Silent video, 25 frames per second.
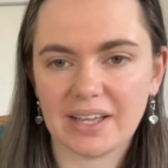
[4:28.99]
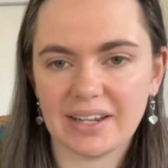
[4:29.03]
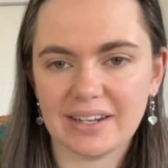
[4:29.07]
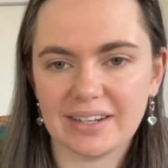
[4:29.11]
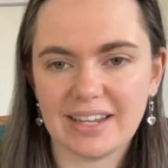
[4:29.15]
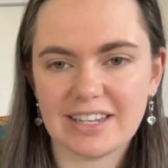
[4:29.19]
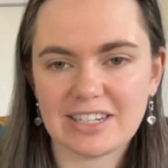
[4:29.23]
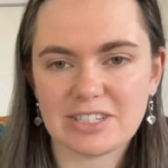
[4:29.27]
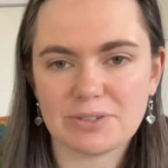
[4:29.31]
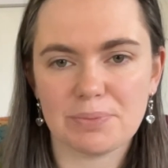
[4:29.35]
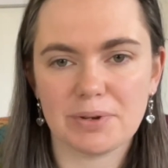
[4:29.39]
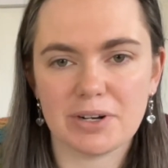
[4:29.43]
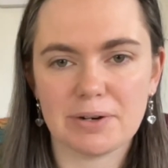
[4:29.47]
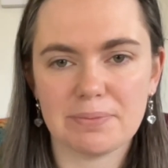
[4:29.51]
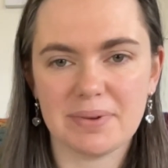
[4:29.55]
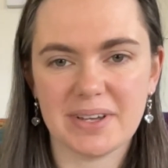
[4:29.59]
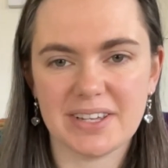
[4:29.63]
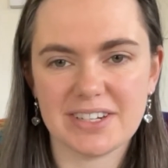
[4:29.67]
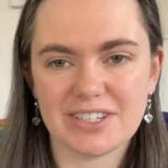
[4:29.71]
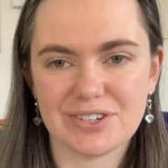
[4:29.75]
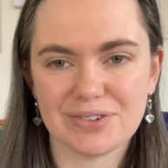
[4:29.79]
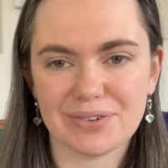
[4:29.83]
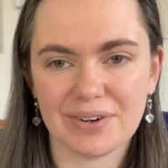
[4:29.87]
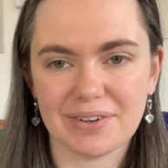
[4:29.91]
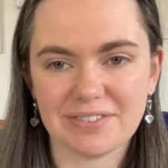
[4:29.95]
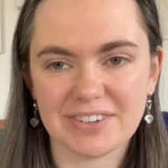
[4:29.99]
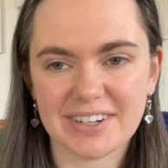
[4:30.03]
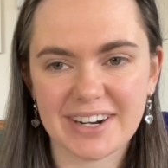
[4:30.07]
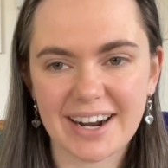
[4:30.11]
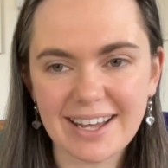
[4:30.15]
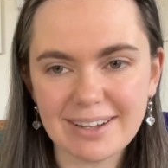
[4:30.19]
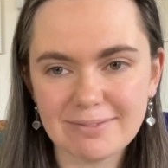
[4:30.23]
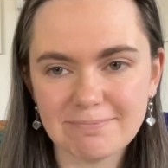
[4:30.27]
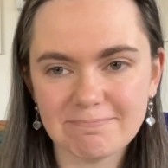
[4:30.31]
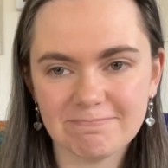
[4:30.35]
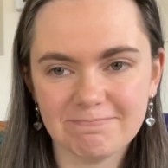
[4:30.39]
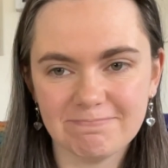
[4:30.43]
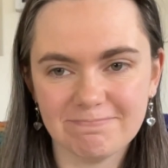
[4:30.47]
Let's put a picture of it
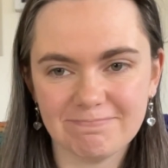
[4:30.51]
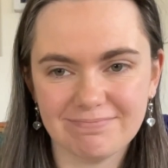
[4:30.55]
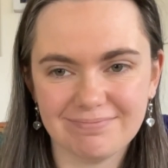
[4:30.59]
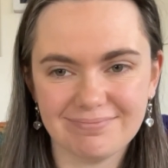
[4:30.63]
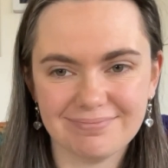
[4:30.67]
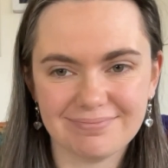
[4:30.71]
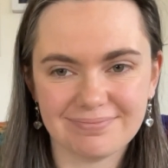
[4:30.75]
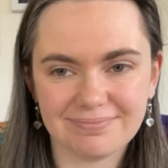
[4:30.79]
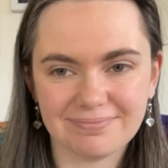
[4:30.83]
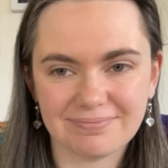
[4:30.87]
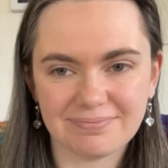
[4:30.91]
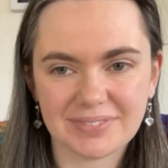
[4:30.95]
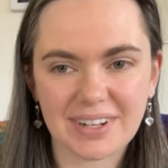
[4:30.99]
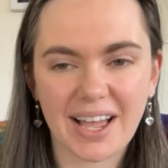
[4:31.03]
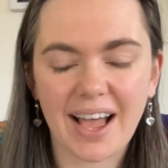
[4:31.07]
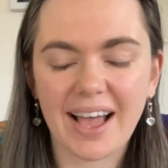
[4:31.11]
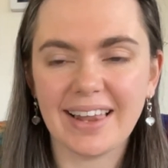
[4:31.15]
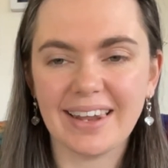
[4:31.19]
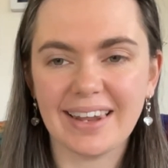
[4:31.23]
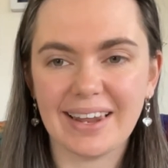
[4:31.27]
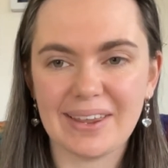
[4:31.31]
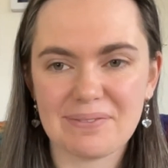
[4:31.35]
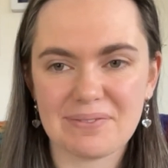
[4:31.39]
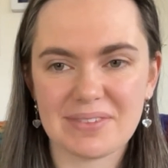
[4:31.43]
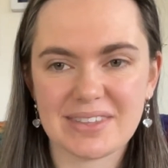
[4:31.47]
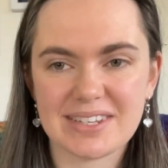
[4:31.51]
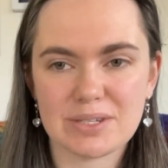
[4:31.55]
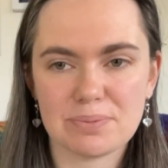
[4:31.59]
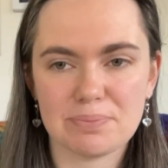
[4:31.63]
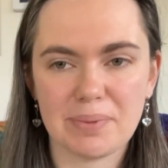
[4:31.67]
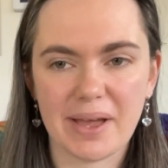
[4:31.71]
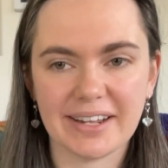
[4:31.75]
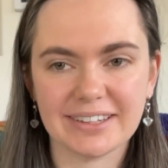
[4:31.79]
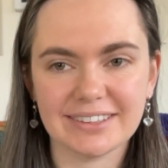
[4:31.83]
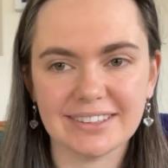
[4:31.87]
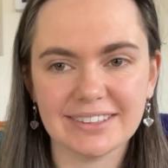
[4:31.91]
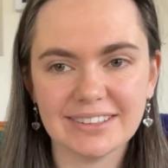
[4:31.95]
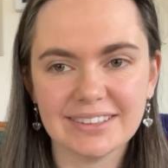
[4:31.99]
up. I love this
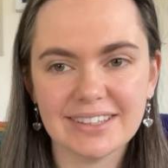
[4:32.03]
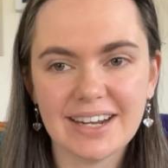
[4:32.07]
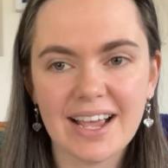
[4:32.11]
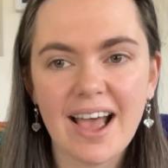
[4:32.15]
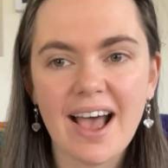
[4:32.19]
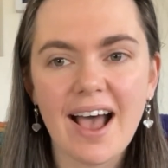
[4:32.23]
pattern.